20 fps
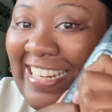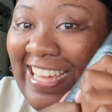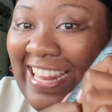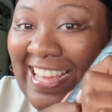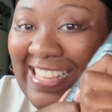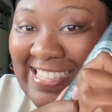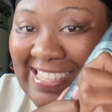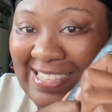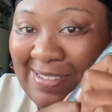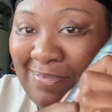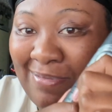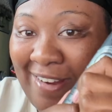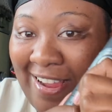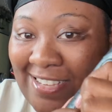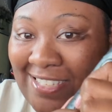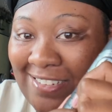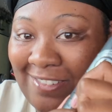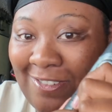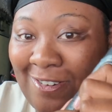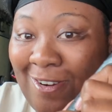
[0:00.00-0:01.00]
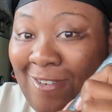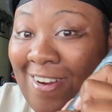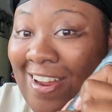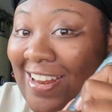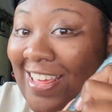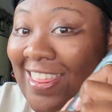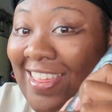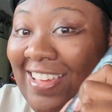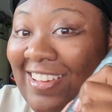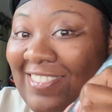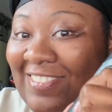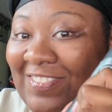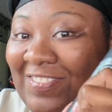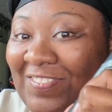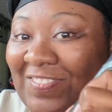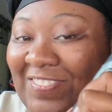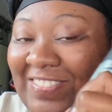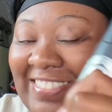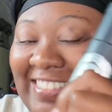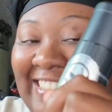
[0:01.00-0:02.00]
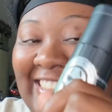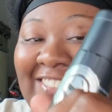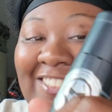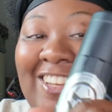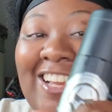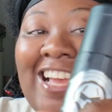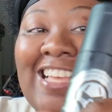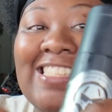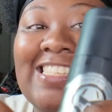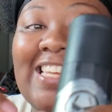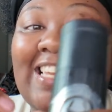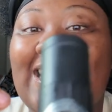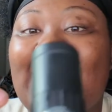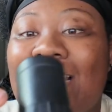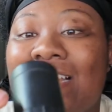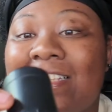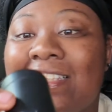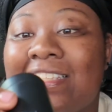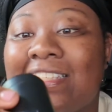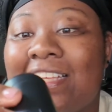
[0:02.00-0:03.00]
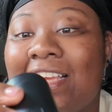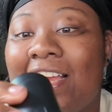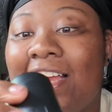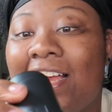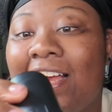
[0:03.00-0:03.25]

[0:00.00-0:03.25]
need a suppressor for one of them. If you guys can guess